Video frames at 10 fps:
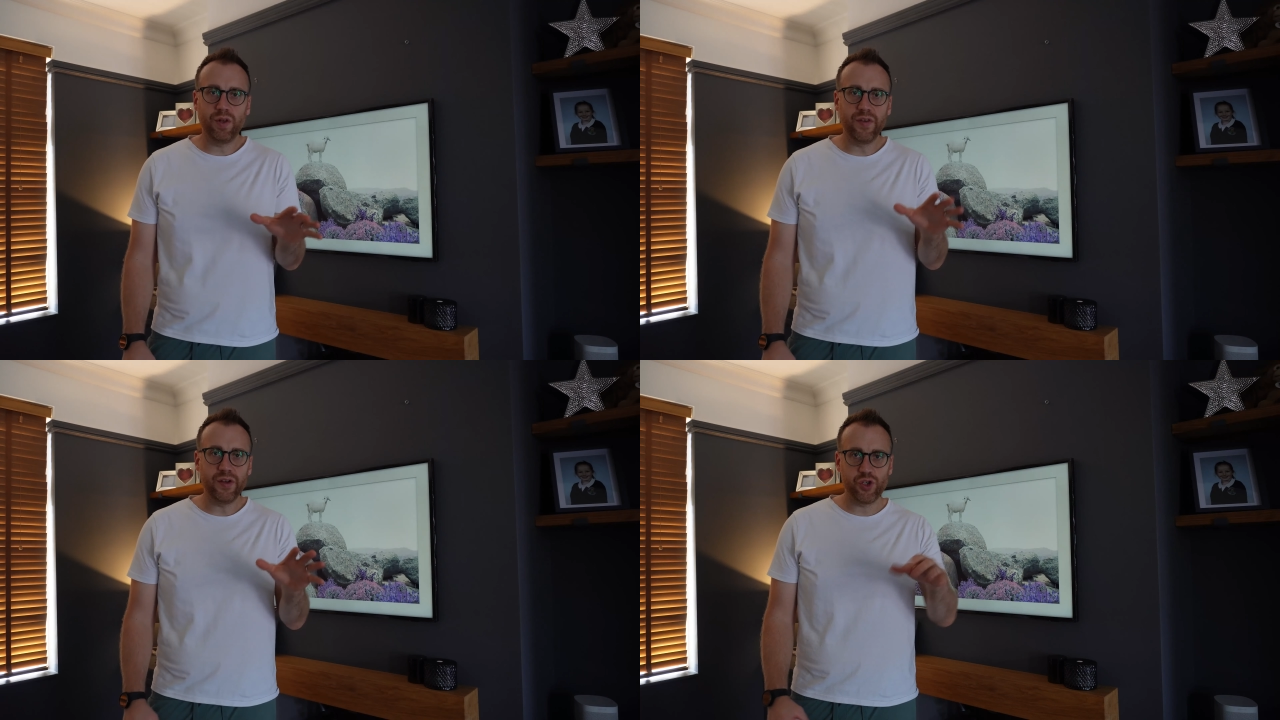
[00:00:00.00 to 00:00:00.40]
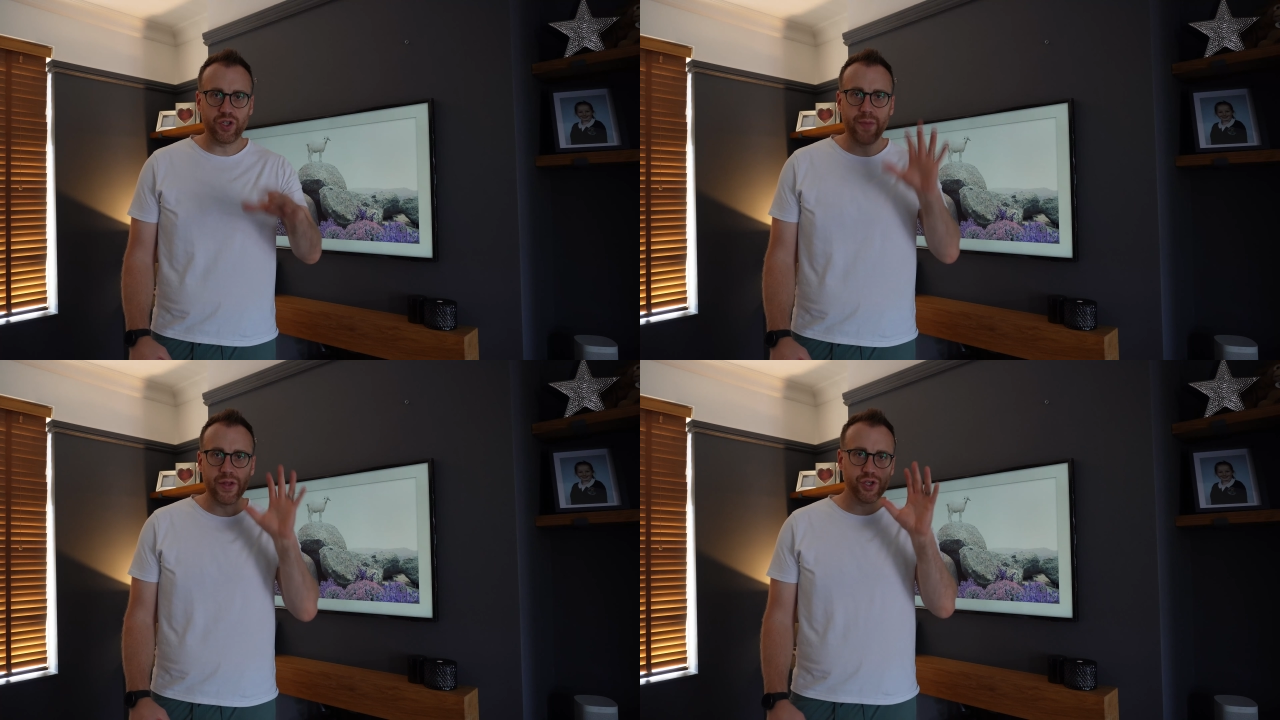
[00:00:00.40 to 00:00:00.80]
of things just
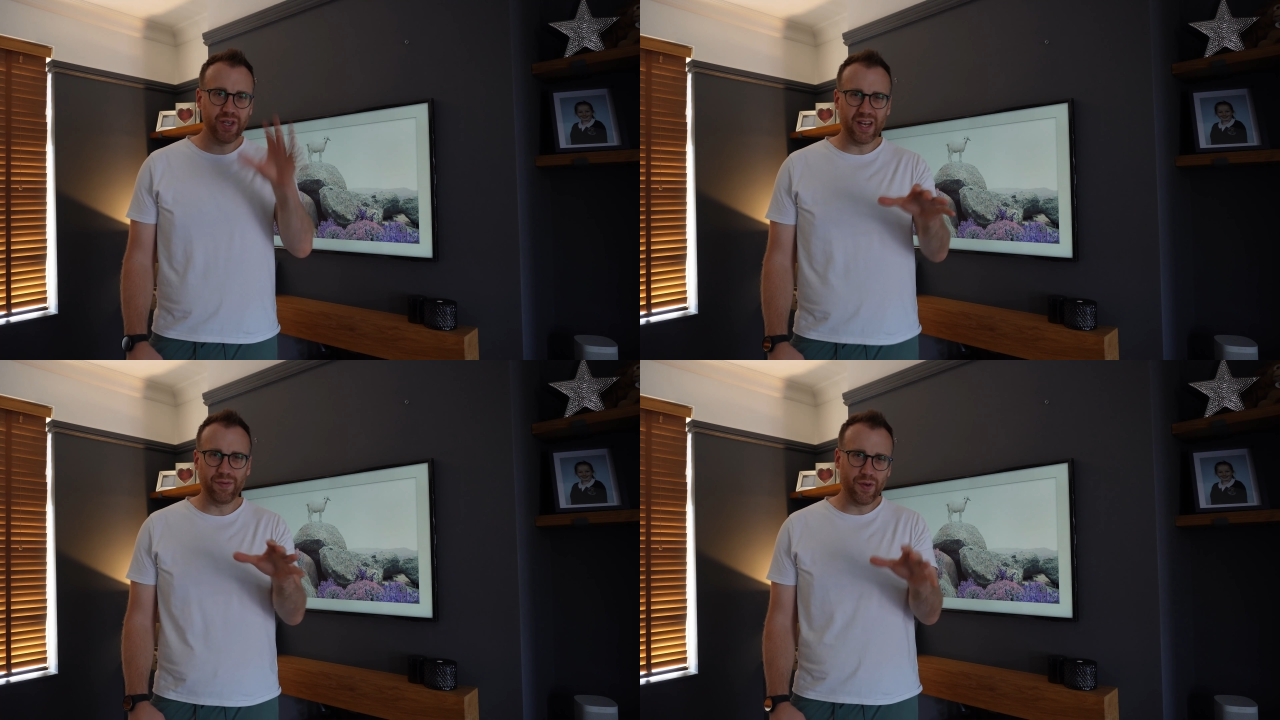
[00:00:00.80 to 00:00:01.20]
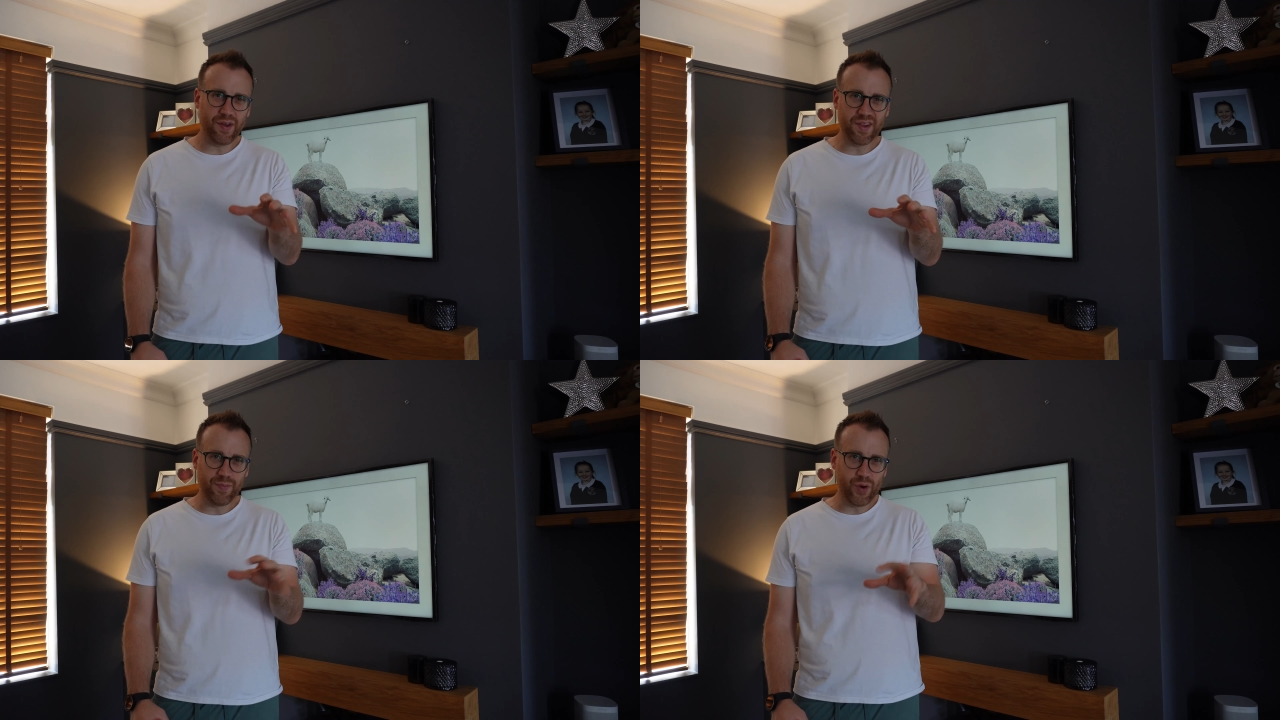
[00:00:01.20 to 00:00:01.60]
to mention, kind of
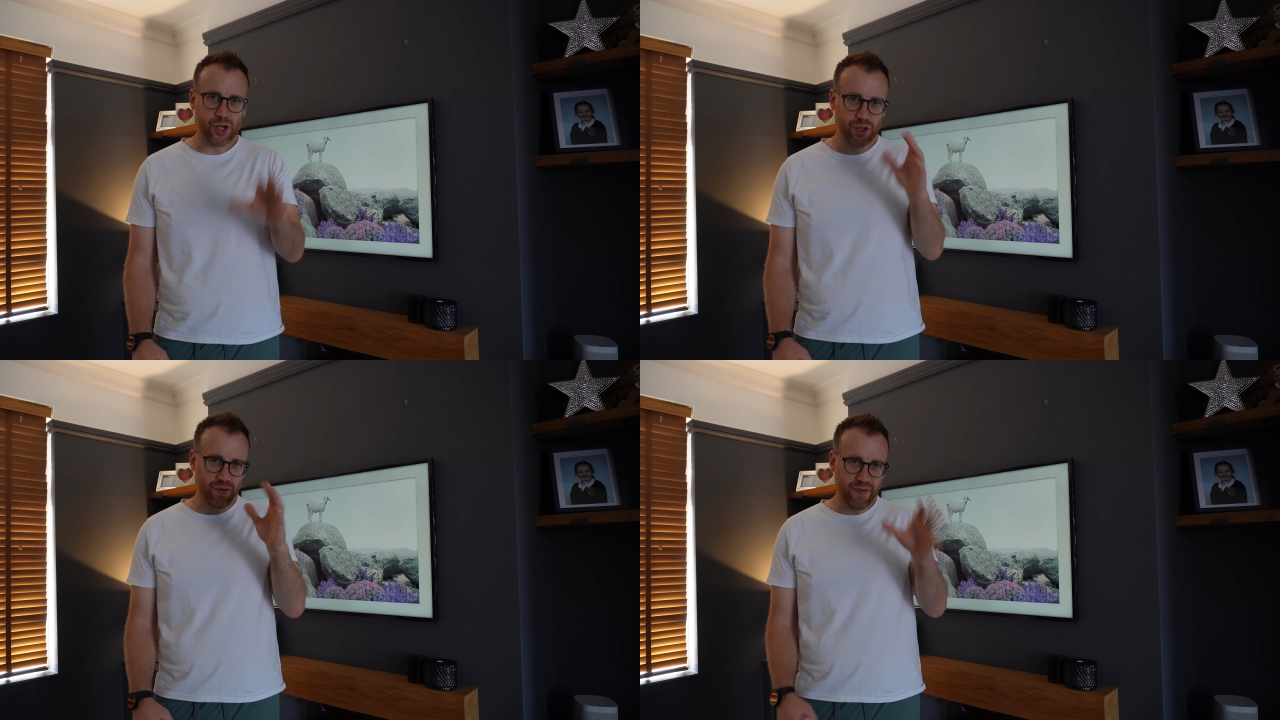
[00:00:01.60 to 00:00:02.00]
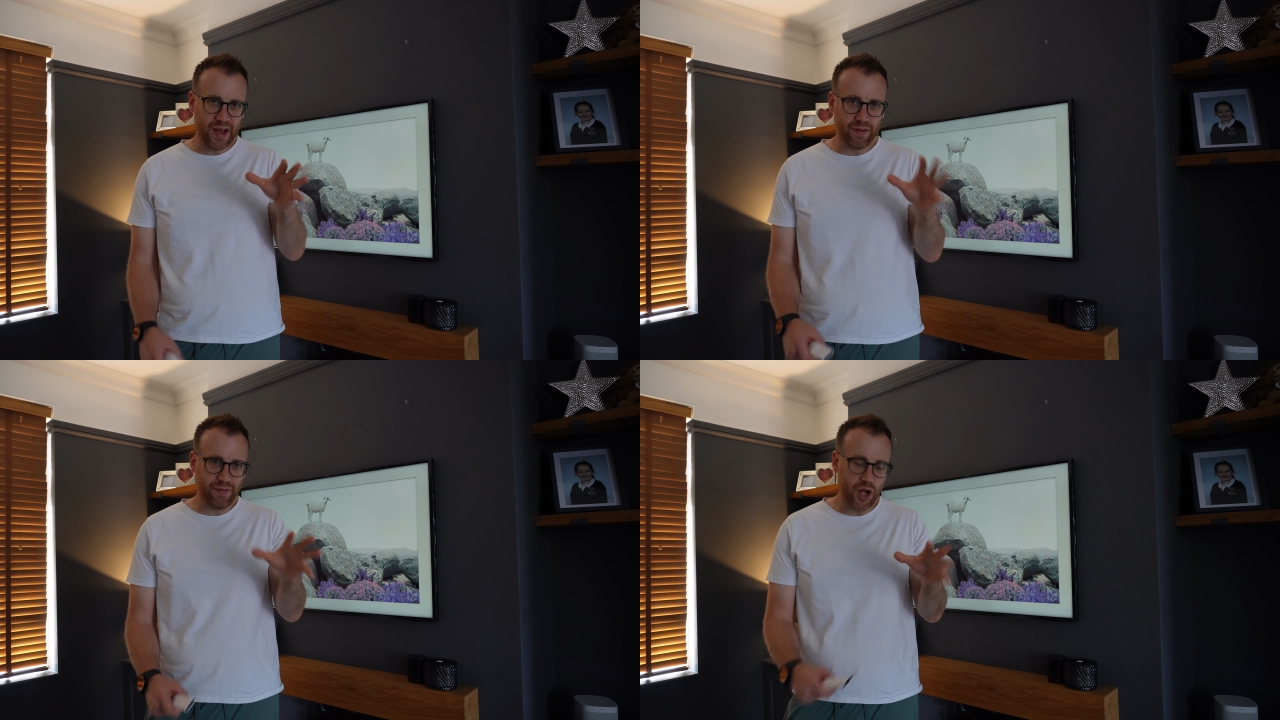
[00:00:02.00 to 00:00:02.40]
first impression,
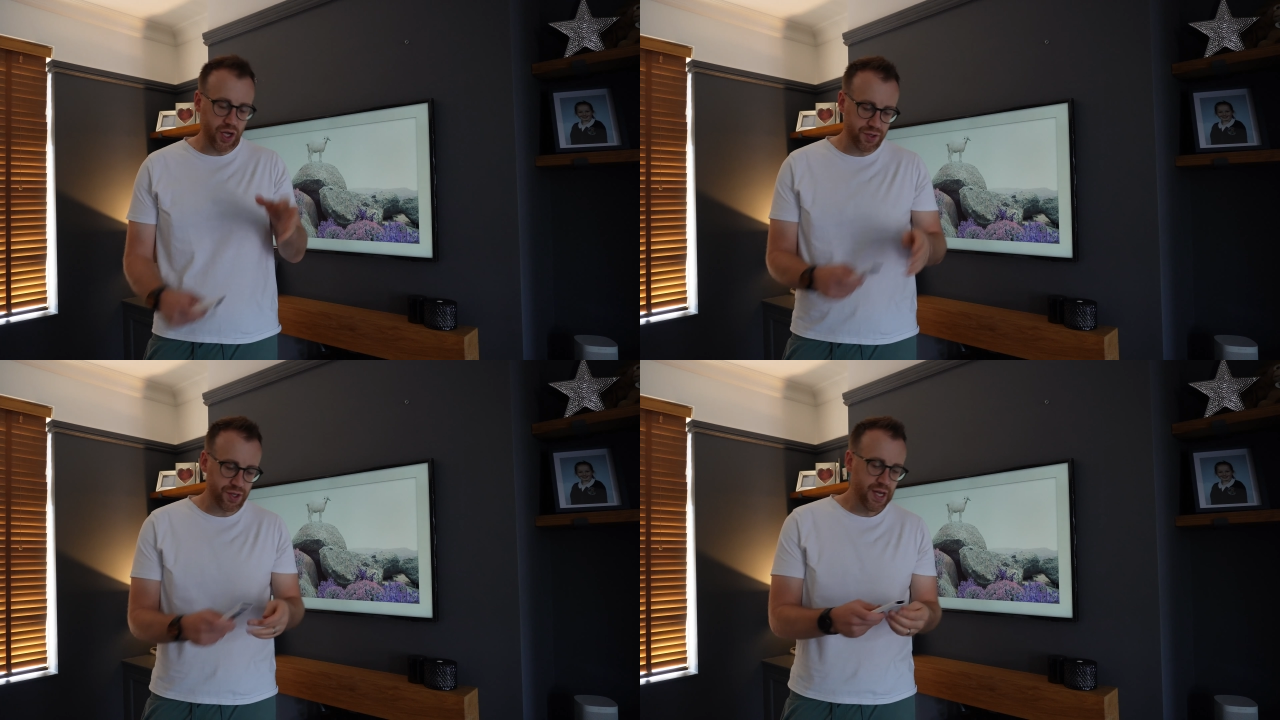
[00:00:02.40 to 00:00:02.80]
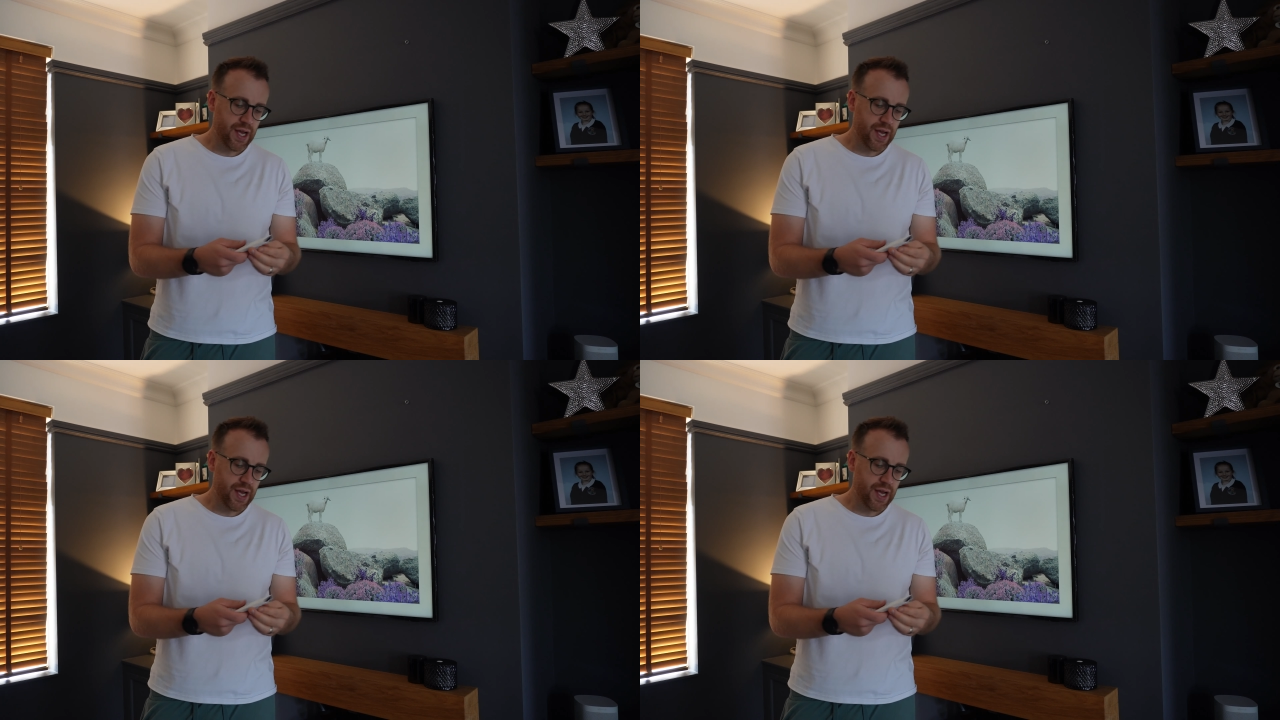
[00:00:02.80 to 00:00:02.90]
final thoughts.